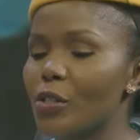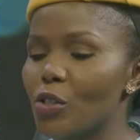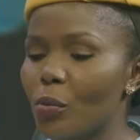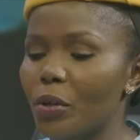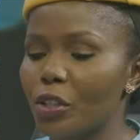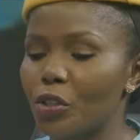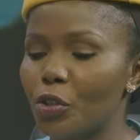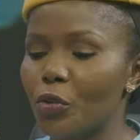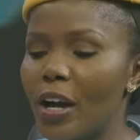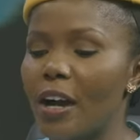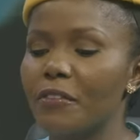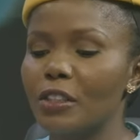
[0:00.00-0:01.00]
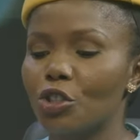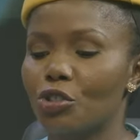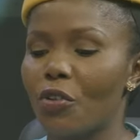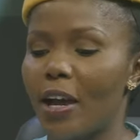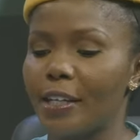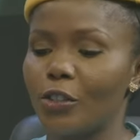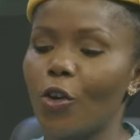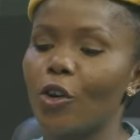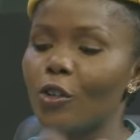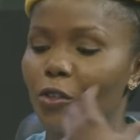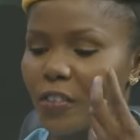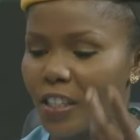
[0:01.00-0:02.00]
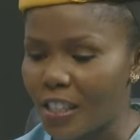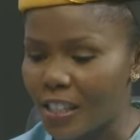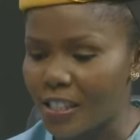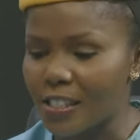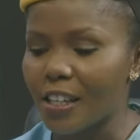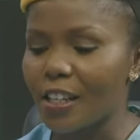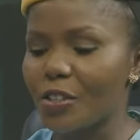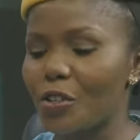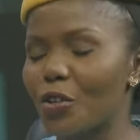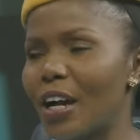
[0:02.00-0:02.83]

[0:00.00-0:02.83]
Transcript: somebody do? I haven't tried all of this, you know.